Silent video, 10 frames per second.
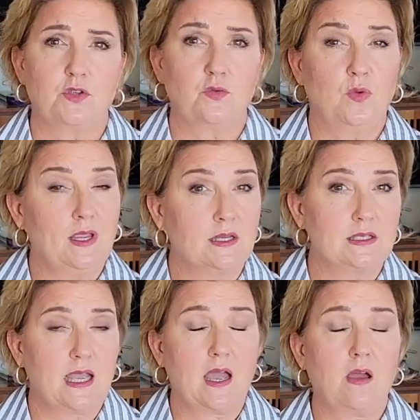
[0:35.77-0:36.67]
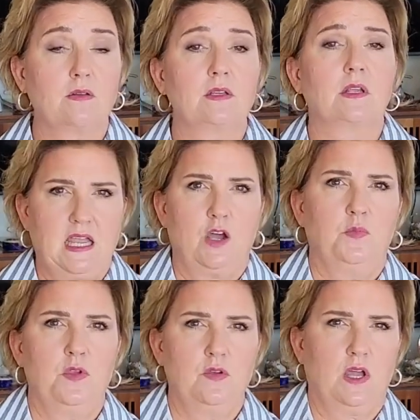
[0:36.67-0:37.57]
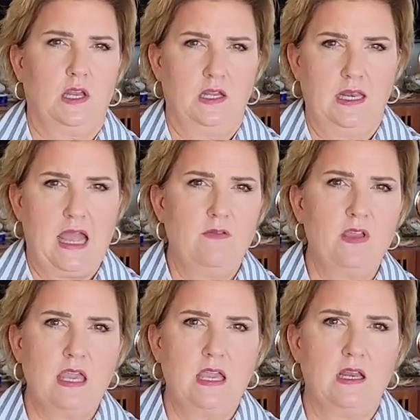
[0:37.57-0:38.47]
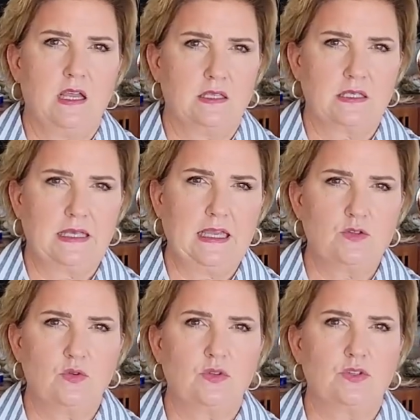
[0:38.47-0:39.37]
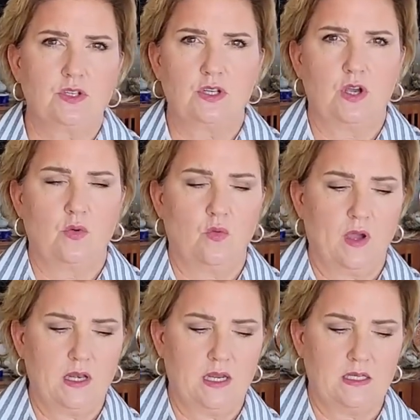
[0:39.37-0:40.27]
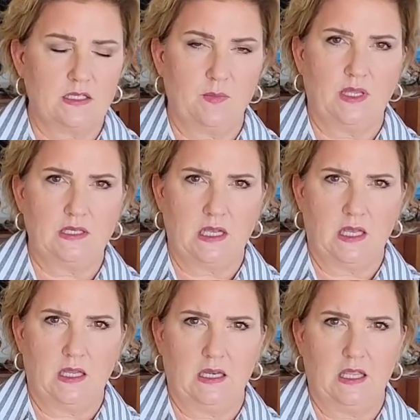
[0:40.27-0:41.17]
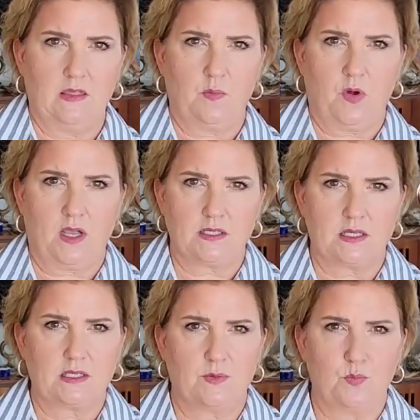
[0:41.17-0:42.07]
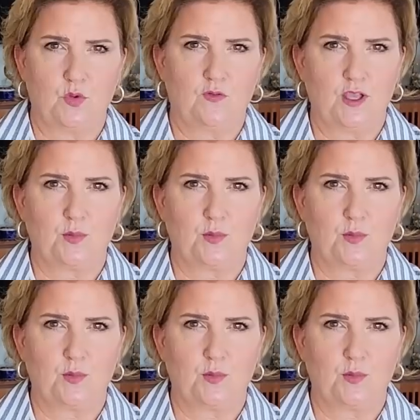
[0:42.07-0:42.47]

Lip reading: 2 weeks out, to help you kind of navigate a schedule to know what needs to be done in the process of moving